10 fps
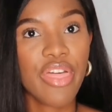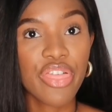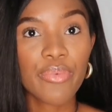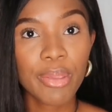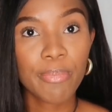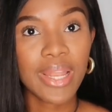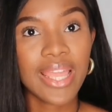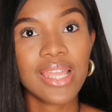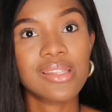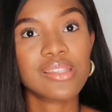three
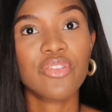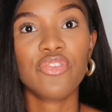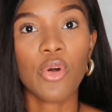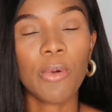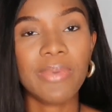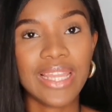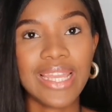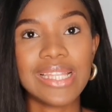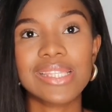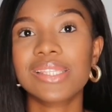blades, four
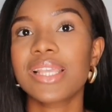blades,